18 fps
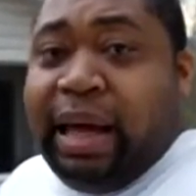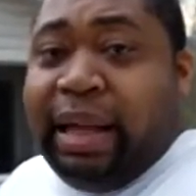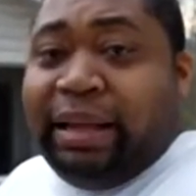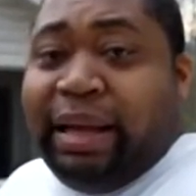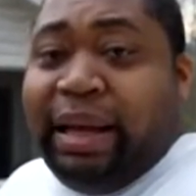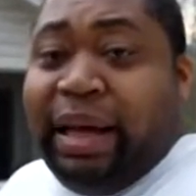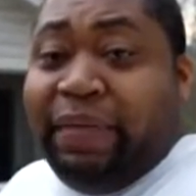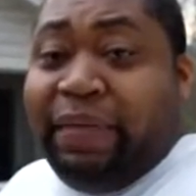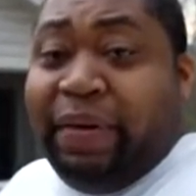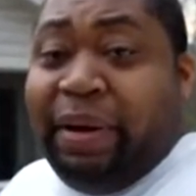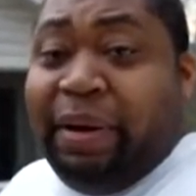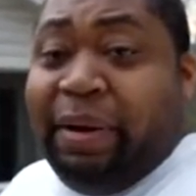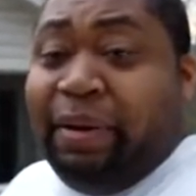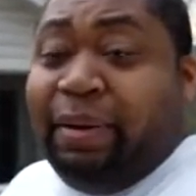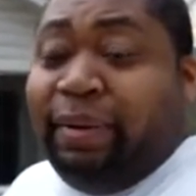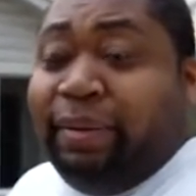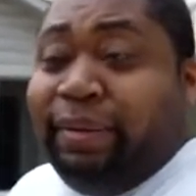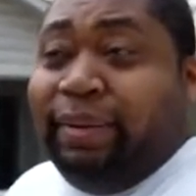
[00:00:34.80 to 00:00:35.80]
I love
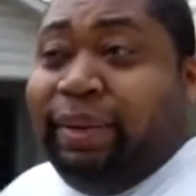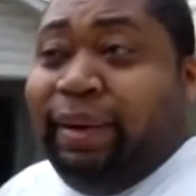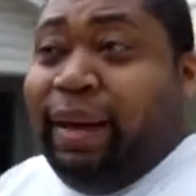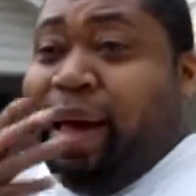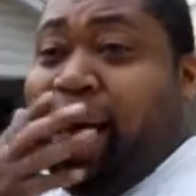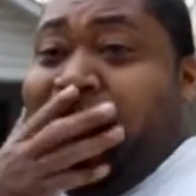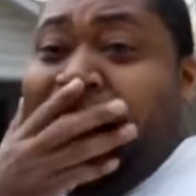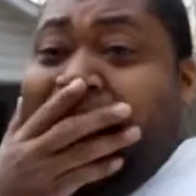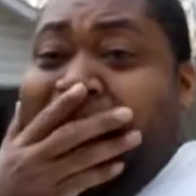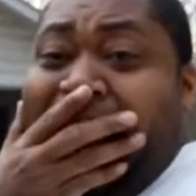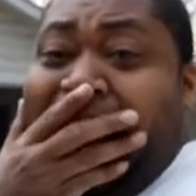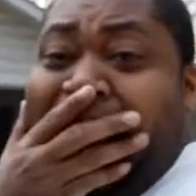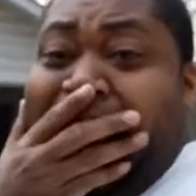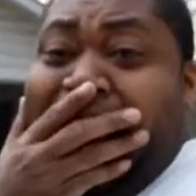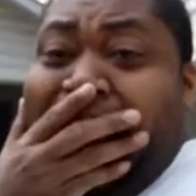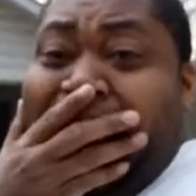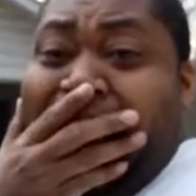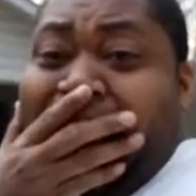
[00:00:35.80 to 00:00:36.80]
her.
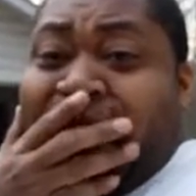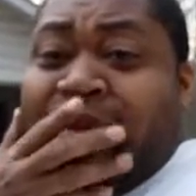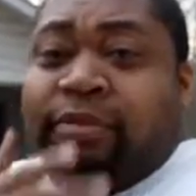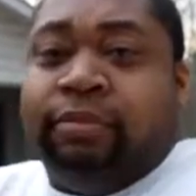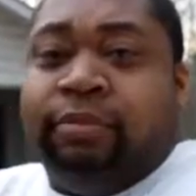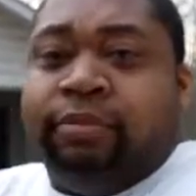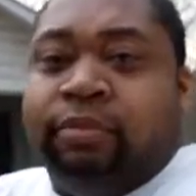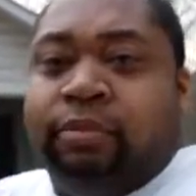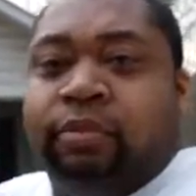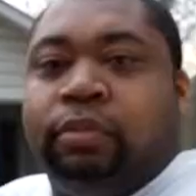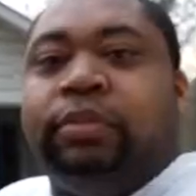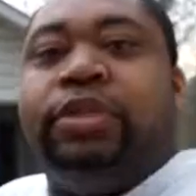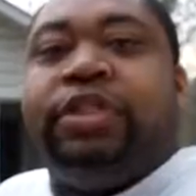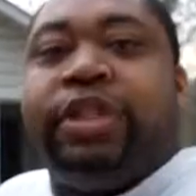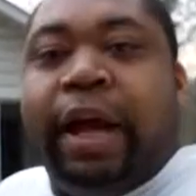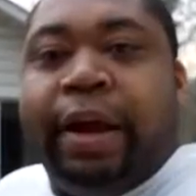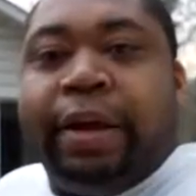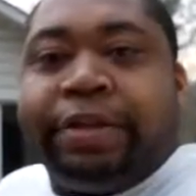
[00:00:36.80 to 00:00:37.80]
Oh,
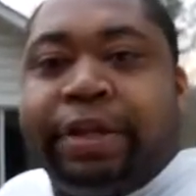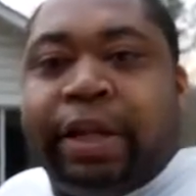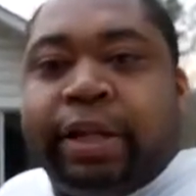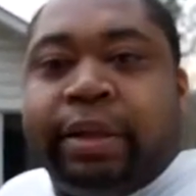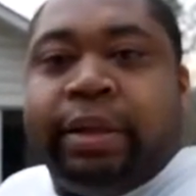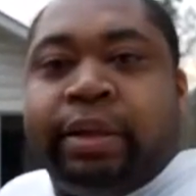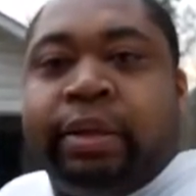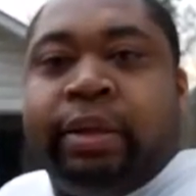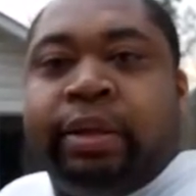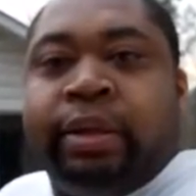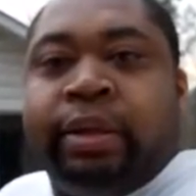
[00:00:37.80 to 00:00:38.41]
seriously?